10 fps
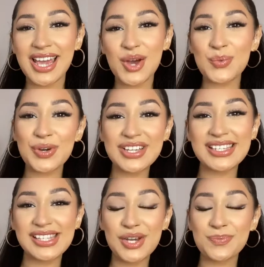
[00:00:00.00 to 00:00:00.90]
What is
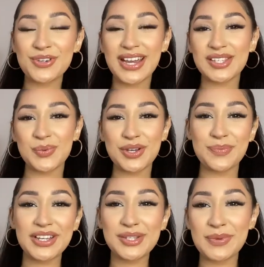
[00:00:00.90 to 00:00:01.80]
up, you guys? Welcome
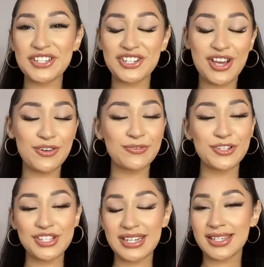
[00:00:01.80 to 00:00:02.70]
back to my channel. For
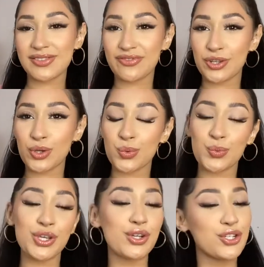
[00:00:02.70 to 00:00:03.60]
today's video
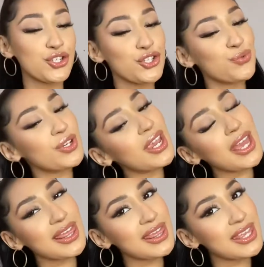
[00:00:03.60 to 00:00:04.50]
we are doing
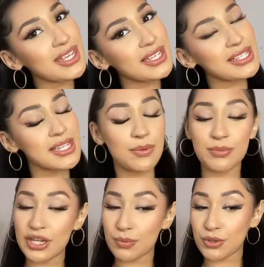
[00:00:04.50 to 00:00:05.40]
this
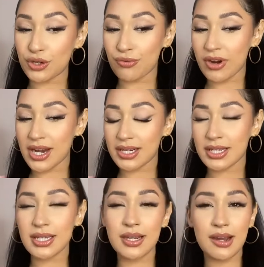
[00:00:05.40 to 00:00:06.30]
makeup look right
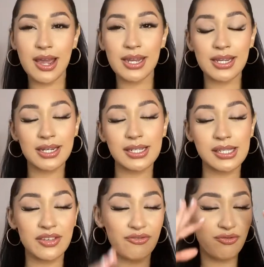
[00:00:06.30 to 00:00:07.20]
here, and it is
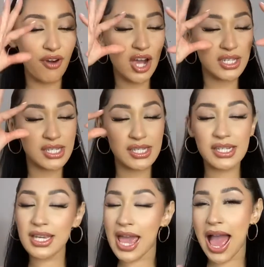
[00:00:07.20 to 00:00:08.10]
the Foxy
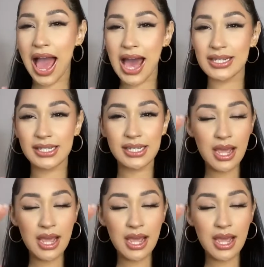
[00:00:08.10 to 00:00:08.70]
Cat